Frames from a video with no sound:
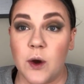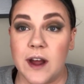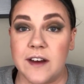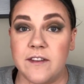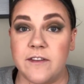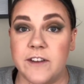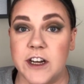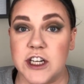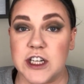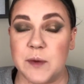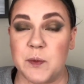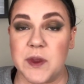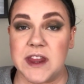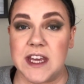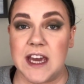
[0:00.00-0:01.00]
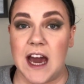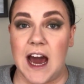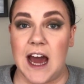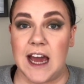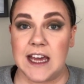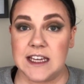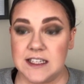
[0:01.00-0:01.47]
go ahead and finish up with the
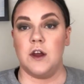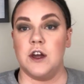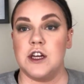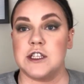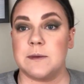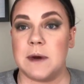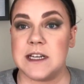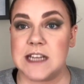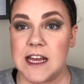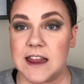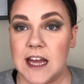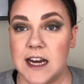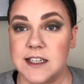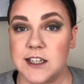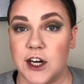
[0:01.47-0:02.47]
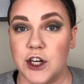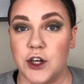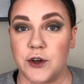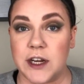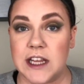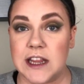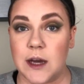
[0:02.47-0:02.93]
eyes. So I'm gonna take that dark
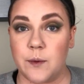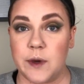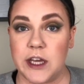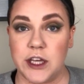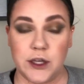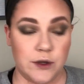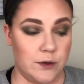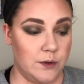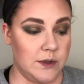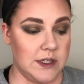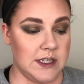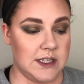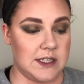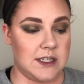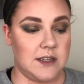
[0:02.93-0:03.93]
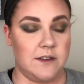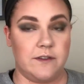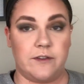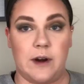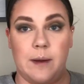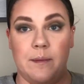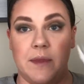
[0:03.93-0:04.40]
green that we used
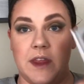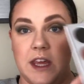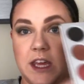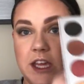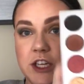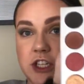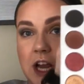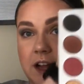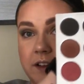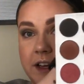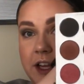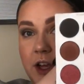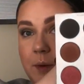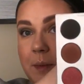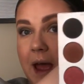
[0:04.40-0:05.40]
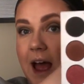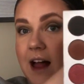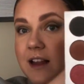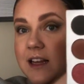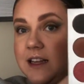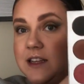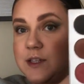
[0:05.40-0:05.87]
from the Jaclyn Hill
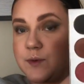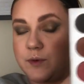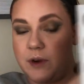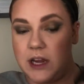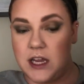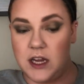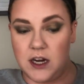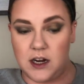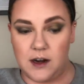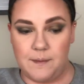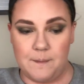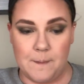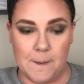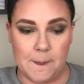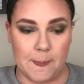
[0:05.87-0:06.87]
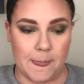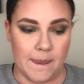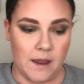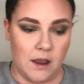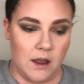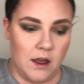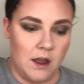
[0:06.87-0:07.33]
palette, this one right here,
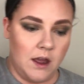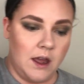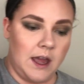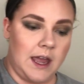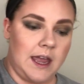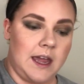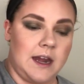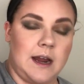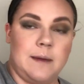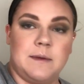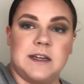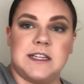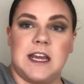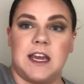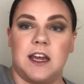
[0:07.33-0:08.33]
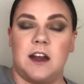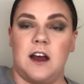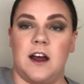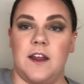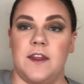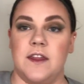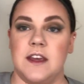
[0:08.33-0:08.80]
and I'm gonna take it
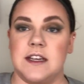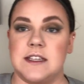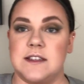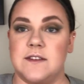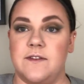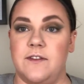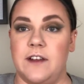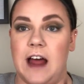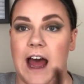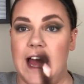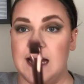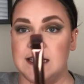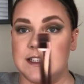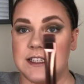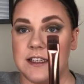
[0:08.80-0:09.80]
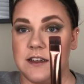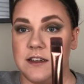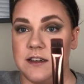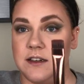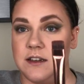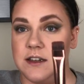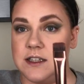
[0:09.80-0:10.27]
on this flat
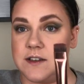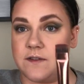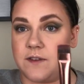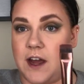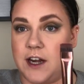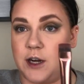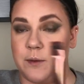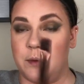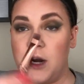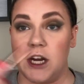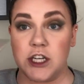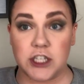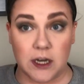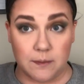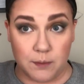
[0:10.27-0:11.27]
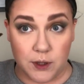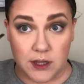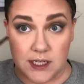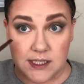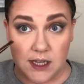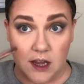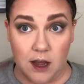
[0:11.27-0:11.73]
definer brush and put
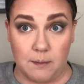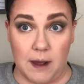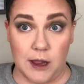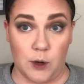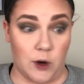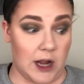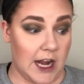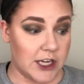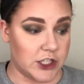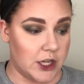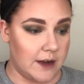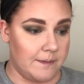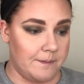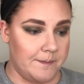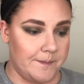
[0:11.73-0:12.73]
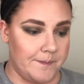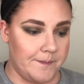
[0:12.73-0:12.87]
this along my lower lash line.